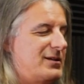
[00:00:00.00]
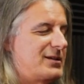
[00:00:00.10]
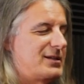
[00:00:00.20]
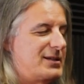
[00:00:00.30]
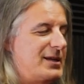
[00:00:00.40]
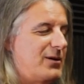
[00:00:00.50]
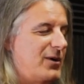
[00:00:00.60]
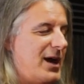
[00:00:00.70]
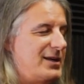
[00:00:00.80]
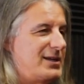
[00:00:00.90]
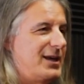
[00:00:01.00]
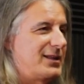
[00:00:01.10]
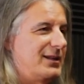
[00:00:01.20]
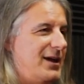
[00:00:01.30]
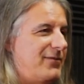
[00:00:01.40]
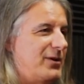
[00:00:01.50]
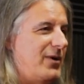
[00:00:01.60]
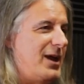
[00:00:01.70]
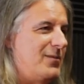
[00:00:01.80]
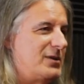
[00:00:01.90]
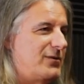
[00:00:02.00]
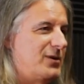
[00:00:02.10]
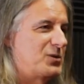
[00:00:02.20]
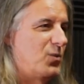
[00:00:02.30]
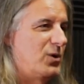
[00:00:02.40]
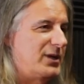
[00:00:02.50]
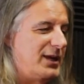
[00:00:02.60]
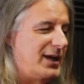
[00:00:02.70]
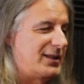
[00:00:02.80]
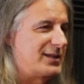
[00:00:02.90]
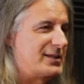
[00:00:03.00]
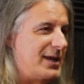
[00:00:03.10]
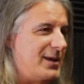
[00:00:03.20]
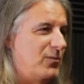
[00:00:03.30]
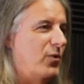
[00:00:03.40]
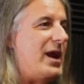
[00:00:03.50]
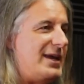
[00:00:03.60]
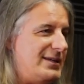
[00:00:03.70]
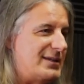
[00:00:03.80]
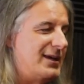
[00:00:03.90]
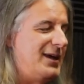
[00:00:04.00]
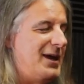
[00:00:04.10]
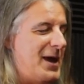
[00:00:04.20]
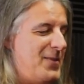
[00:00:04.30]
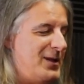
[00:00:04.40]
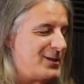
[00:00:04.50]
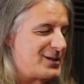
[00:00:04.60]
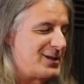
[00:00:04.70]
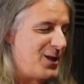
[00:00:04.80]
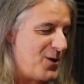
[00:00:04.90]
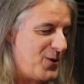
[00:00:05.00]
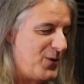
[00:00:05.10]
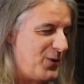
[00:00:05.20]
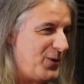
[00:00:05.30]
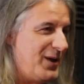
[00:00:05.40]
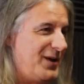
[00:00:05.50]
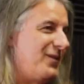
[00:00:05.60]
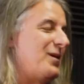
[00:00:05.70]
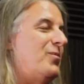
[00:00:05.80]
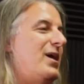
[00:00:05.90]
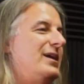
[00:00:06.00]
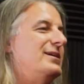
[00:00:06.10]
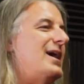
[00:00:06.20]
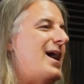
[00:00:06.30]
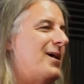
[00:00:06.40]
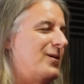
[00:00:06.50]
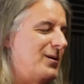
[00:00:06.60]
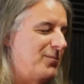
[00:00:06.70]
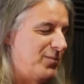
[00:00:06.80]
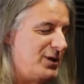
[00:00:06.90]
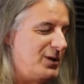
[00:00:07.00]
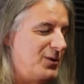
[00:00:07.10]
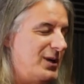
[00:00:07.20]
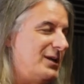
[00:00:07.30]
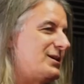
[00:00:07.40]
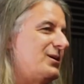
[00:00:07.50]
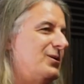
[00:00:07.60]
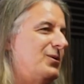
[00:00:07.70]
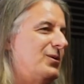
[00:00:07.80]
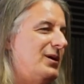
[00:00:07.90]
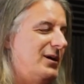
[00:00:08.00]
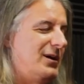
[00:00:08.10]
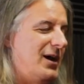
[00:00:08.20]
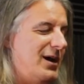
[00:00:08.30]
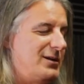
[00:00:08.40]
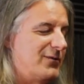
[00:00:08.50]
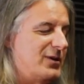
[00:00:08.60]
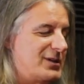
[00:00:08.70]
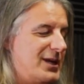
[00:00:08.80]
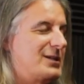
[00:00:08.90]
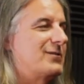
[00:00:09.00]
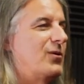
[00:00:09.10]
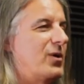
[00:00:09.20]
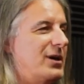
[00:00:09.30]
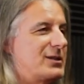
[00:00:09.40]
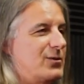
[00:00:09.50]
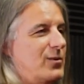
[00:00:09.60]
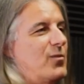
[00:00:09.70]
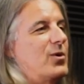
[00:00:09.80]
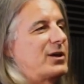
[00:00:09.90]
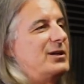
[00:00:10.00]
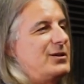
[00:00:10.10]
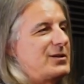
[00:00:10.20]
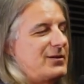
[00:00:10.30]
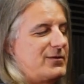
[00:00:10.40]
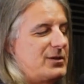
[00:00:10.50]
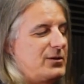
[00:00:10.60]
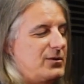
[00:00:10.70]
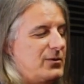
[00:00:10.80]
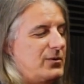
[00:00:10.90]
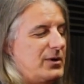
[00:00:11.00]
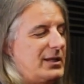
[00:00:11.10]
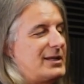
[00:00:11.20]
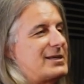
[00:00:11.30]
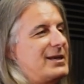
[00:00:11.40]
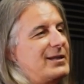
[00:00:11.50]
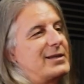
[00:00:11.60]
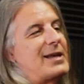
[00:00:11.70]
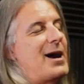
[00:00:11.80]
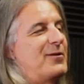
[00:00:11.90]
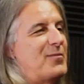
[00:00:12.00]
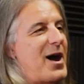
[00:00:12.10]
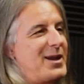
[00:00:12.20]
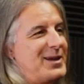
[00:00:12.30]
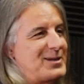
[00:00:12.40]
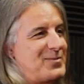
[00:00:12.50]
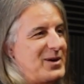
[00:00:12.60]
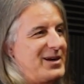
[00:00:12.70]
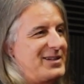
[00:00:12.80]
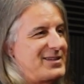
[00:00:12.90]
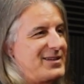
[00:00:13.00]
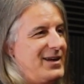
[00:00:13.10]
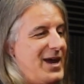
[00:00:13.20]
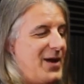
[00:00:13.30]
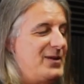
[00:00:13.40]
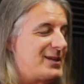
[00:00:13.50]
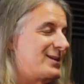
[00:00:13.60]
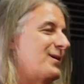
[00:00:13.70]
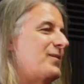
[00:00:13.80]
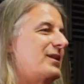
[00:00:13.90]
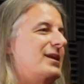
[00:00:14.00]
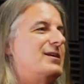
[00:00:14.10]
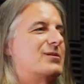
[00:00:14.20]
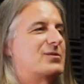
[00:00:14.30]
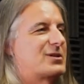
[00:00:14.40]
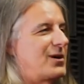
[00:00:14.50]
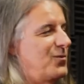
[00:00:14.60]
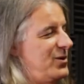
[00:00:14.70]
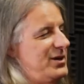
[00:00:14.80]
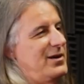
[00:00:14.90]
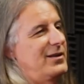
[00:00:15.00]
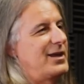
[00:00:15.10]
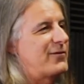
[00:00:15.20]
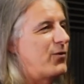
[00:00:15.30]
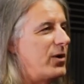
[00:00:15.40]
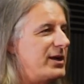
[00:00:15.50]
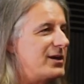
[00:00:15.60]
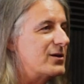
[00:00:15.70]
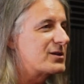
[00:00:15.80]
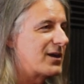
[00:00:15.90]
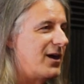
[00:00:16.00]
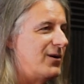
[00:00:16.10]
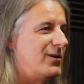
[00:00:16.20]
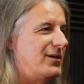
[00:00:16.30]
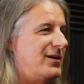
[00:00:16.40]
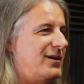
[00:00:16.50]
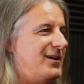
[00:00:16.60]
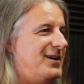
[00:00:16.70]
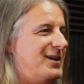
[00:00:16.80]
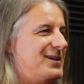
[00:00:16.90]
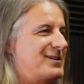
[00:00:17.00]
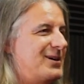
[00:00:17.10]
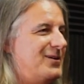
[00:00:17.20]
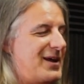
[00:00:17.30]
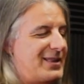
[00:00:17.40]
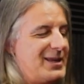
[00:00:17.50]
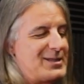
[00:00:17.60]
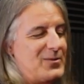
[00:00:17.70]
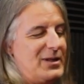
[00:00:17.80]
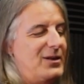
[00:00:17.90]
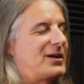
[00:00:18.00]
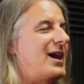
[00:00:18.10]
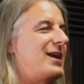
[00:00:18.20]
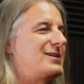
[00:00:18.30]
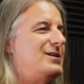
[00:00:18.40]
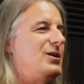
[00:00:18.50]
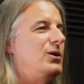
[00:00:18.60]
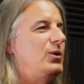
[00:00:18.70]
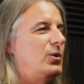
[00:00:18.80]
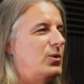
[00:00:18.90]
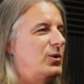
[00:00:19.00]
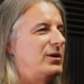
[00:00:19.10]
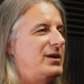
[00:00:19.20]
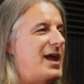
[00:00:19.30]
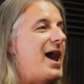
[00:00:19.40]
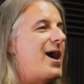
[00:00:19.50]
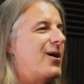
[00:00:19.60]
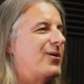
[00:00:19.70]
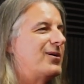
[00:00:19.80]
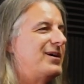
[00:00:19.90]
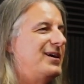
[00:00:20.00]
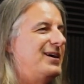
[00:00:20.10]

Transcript: synchronize and get the left and right hemispheres working at the same rate and then slow the brain down and put you into uh, different states of awareness that were more conducive to eliciting this out of body experience. Oh wow! And this is something that he started working on like 40 years ago. Yeah. So like things that we look at as new now